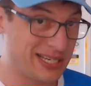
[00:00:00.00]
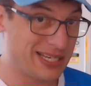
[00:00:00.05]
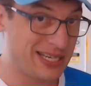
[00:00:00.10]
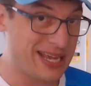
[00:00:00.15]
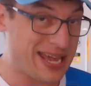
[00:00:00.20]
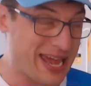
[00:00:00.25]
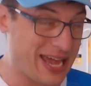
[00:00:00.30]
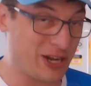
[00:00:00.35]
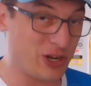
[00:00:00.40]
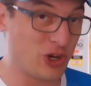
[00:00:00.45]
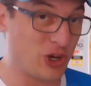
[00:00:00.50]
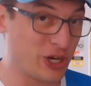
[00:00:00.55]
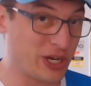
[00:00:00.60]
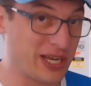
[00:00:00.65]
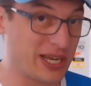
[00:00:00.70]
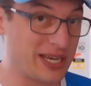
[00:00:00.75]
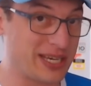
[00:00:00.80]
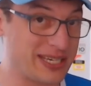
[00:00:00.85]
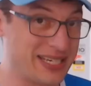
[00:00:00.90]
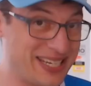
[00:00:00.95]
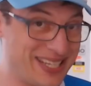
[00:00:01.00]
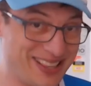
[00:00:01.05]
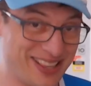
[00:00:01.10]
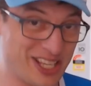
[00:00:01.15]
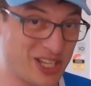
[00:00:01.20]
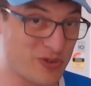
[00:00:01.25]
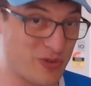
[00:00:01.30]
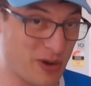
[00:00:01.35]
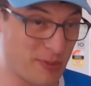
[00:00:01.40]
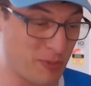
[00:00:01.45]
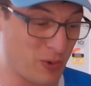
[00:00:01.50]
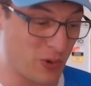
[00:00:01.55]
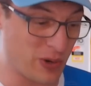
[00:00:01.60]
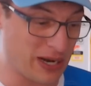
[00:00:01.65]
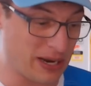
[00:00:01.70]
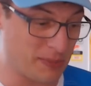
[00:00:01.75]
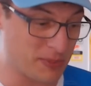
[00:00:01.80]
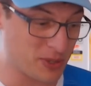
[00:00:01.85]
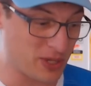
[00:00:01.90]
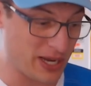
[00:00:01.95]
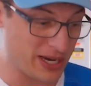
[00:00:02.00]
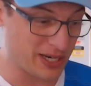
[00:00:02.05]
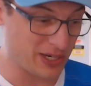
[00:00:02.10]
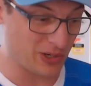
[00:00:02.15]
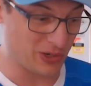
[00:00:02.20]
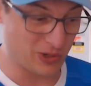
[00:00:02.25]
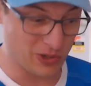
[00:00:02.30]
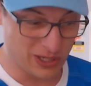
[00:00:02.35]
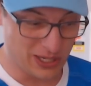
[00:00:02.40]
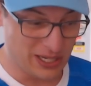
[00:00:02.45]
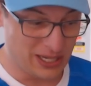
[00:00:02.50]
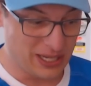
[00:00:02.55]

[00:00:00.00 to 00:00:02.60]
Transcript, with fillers: at hooker in this Rugby World Cup cycle.